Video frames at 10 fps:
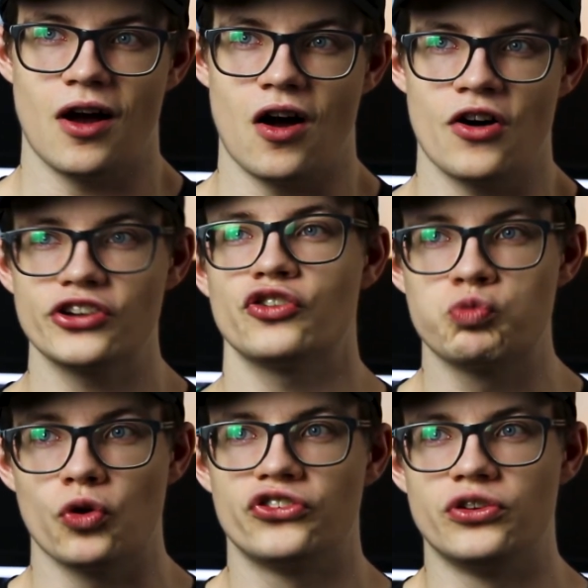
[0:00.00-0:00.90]
I
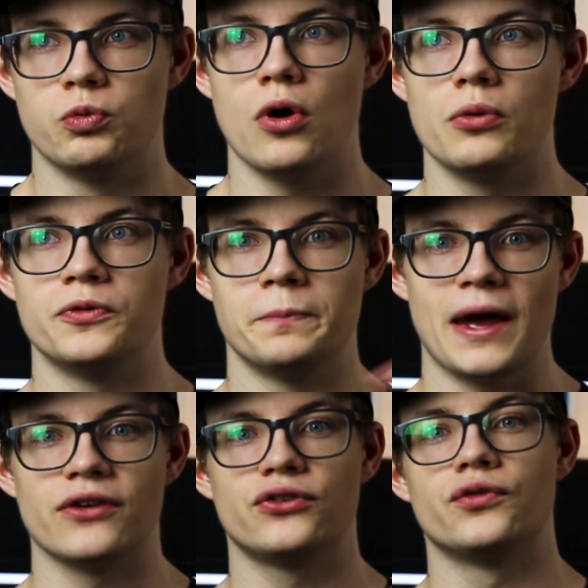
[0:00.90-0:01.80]
just wanted what was
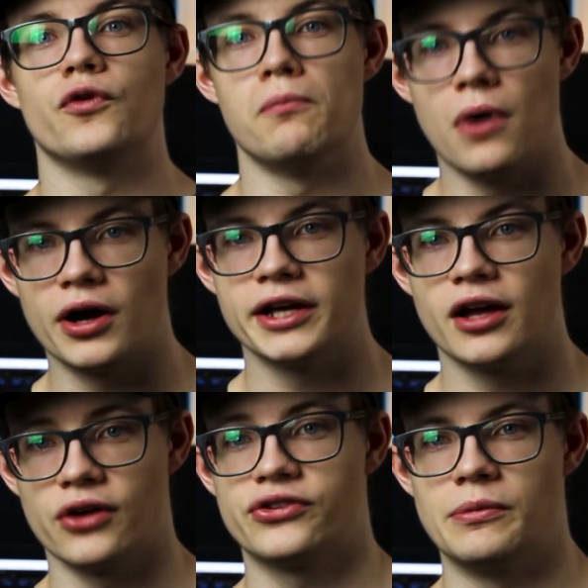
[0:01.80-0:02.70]
best for my
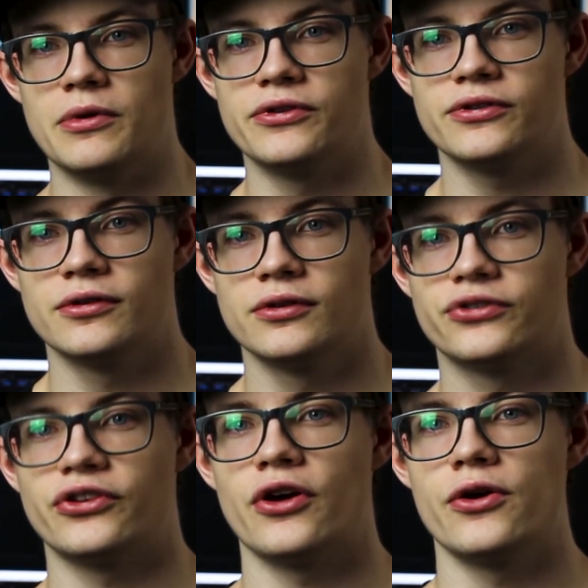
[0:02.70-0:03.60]
customers.
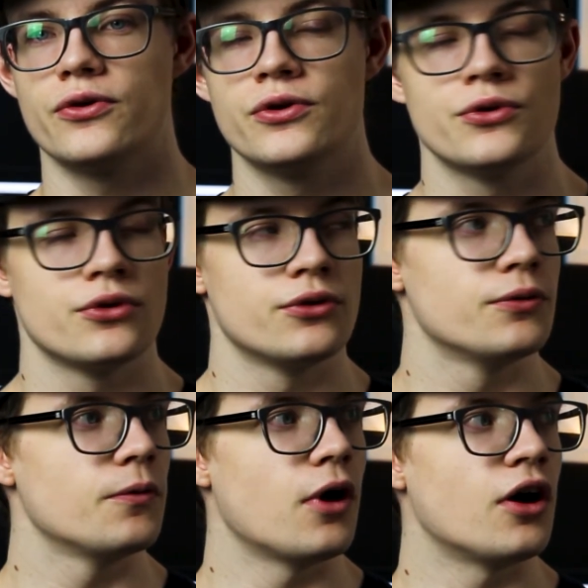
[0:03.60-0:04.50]
So
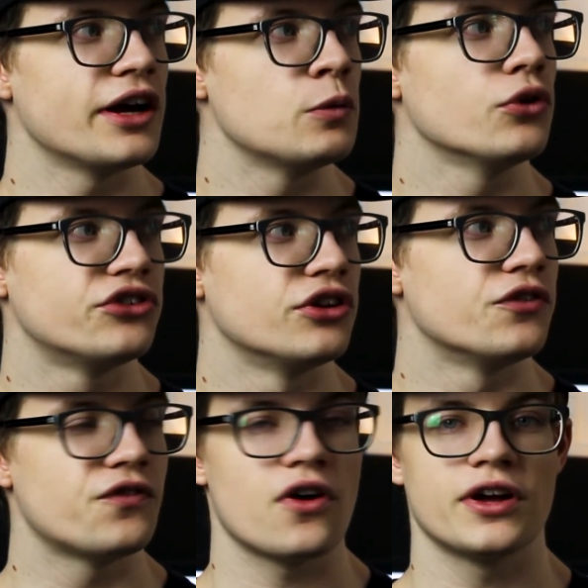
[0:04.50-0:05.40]
I wanted to
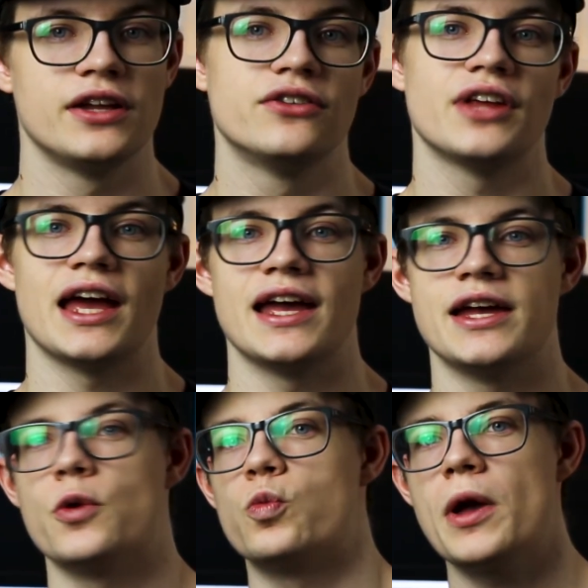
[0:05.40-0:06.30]
find
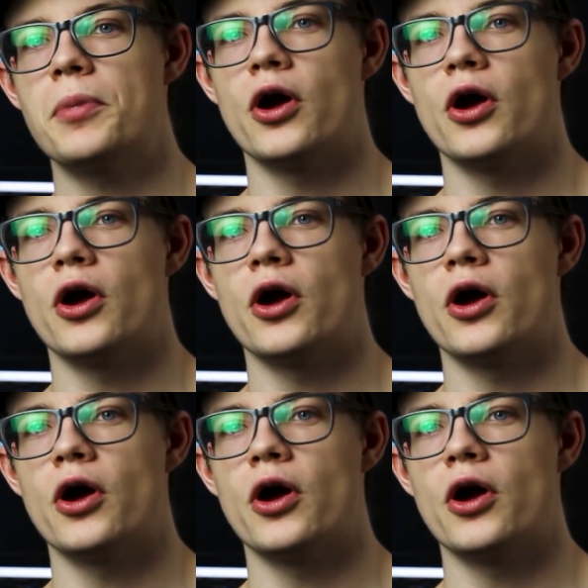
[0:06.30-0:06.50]
a web